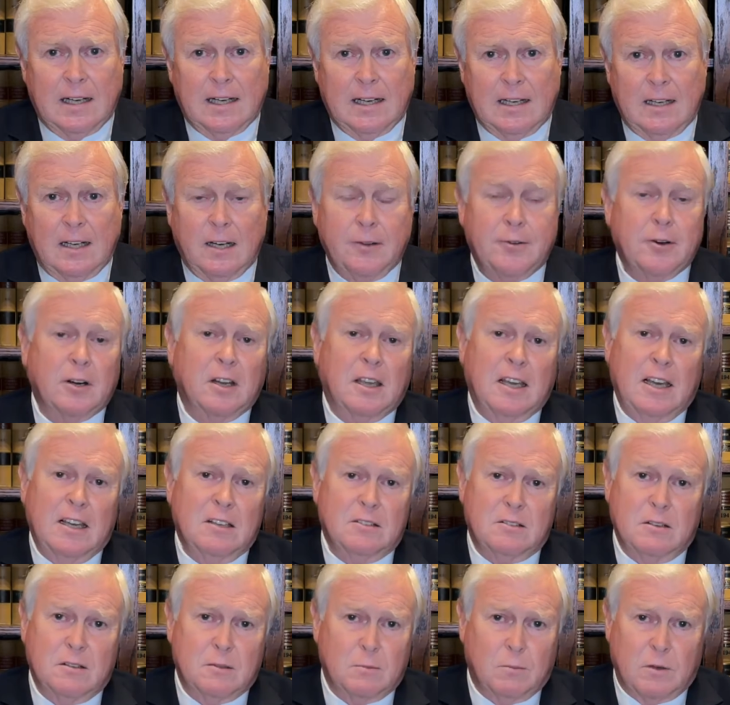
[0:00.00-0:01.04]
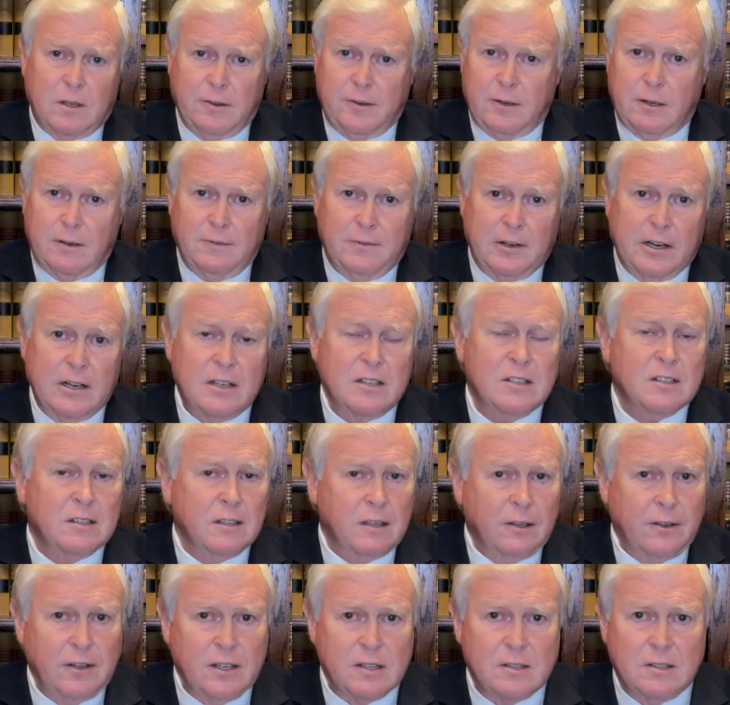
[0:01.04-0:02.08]
Other cases where there are very
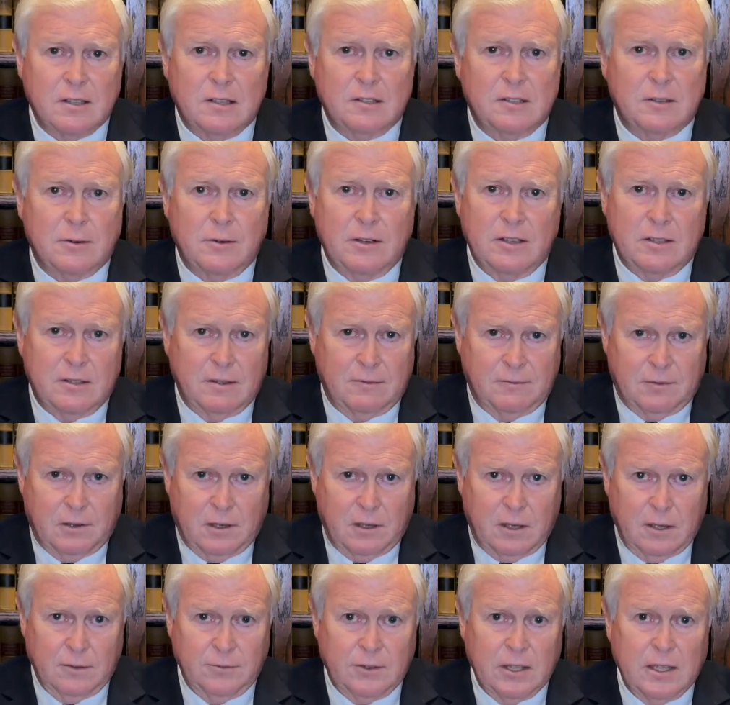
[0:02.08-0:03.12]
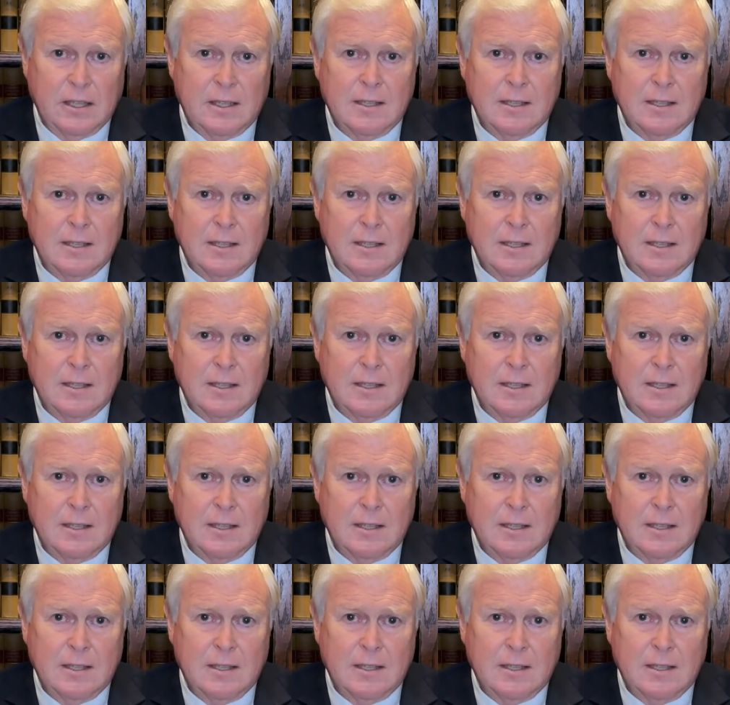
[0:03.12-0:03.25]
serious injuries involved,